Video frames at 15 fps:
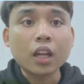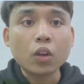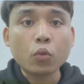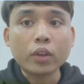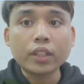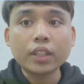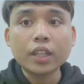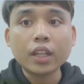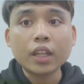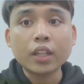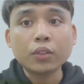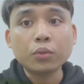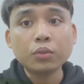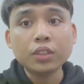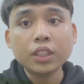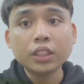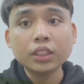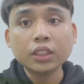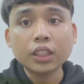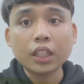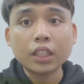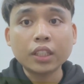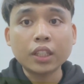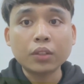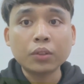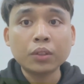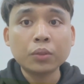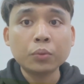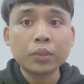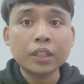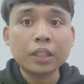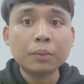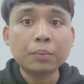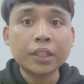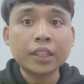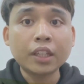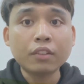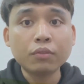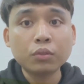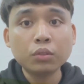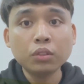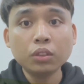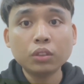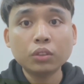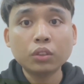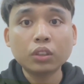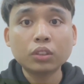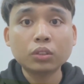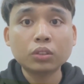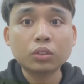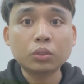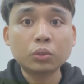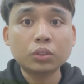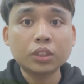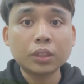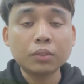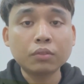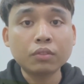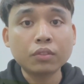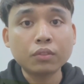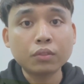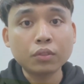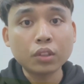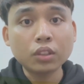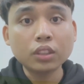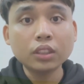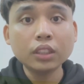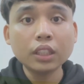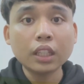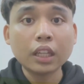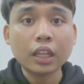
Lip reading: When they do this, they will be careful not to seem violent,